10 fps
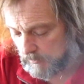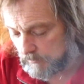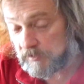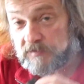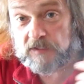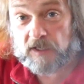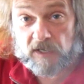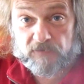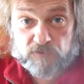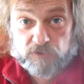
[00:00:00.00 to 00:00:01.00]
Let's say
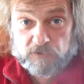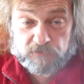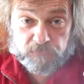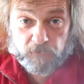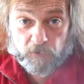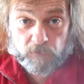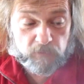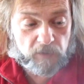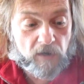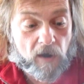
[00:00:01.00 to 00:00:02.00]
I've just
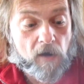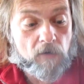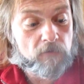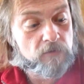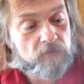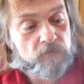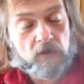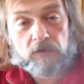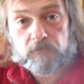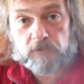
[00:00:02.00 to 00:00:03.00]
filmed an
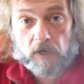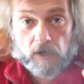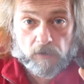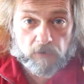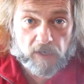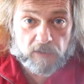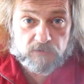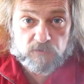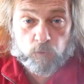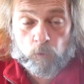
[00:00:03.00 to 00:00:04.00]
R1100
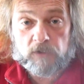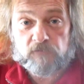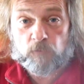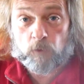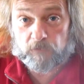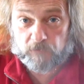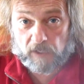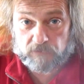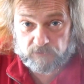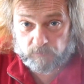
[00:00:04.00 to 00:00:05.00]
RS
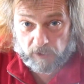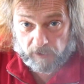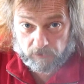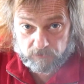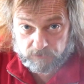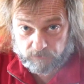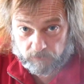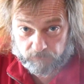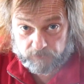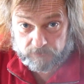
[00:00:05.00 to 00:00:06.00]
24,000 mile
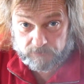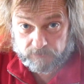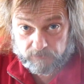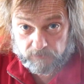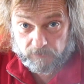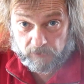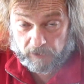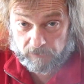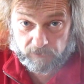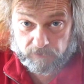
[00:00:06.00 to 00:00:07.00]
service, and